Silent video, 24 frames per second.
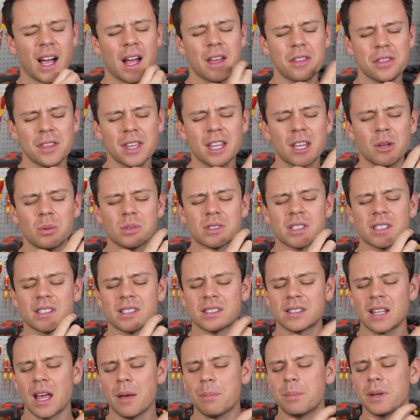I think it was a
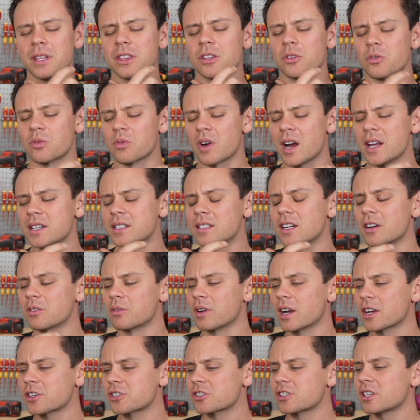step in the right
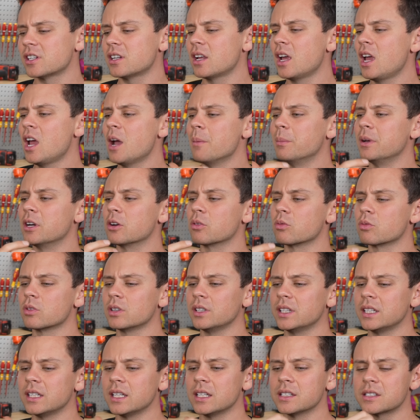direction, but it
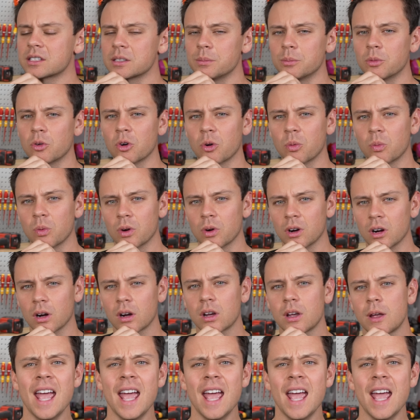really needs some more work.